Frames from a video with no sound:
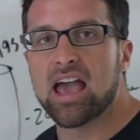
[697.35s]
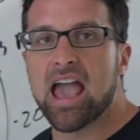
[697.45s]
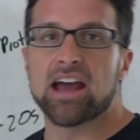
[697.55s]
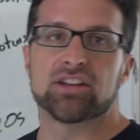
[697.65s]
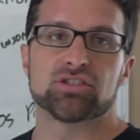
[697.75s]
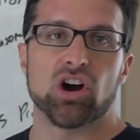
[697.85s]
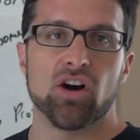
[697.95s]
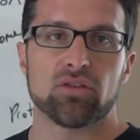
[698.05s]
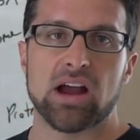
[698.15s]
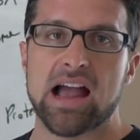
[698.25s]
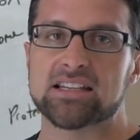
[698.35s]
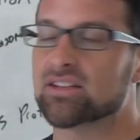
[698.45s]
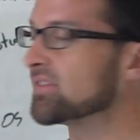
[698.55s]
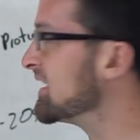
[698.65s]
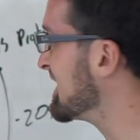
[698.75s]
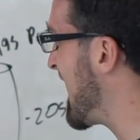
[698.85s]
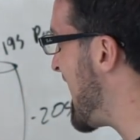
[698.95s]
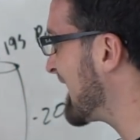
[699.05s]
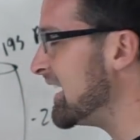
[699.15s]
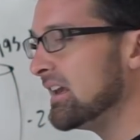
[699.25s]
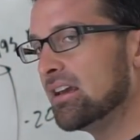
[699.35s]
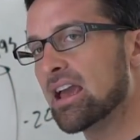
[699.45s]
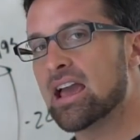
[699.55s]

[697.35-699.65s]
and is overactively tagging